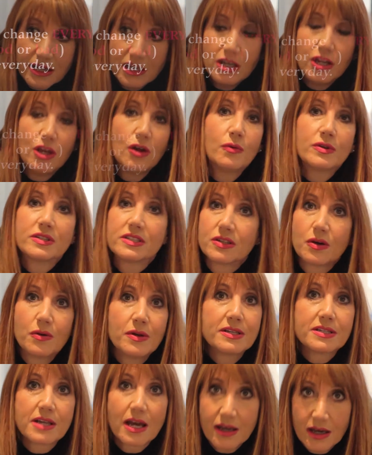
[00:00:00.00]
knew as soon
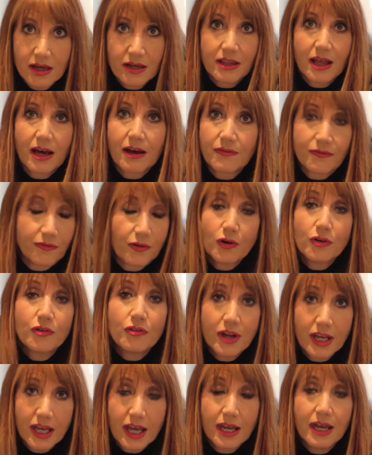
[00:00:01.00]
as I heard that phone
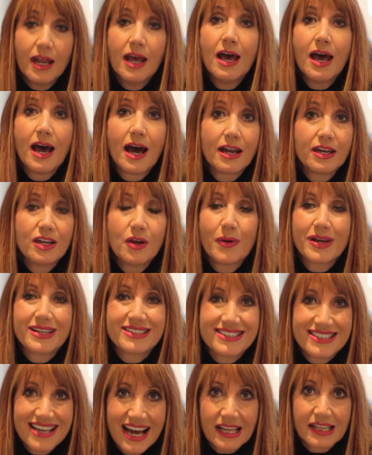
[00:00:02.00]
ringing, I knew
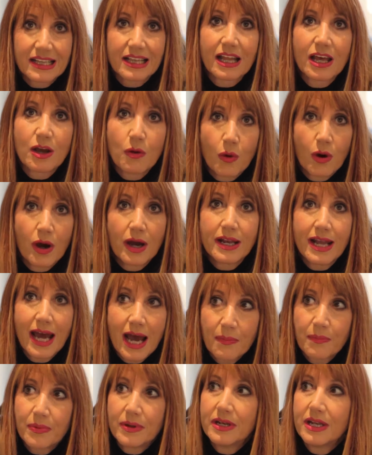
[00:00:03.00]
exactly what had
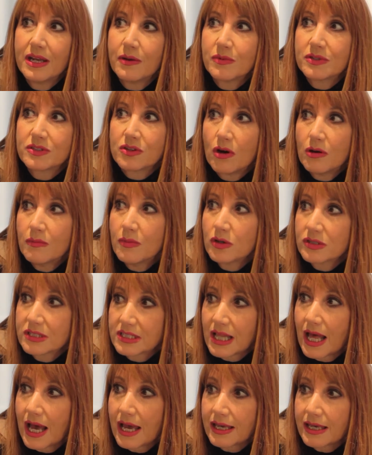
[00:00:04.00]
happened. It was almost
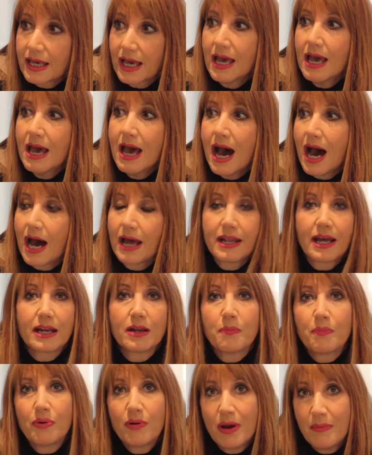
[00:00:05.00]
like I'd had
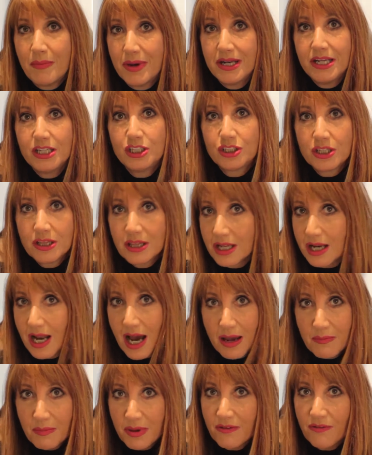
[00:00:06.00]
a premonition the
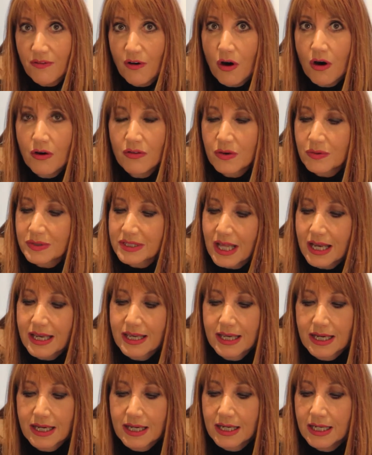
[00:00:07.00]
night before and there was
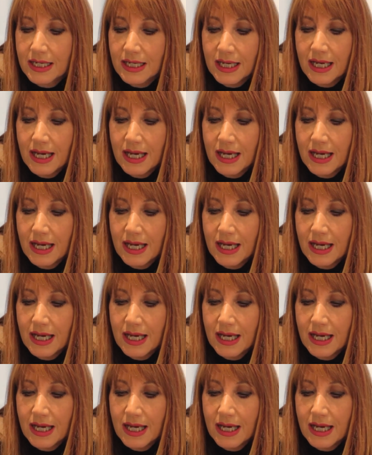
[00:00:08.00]
like a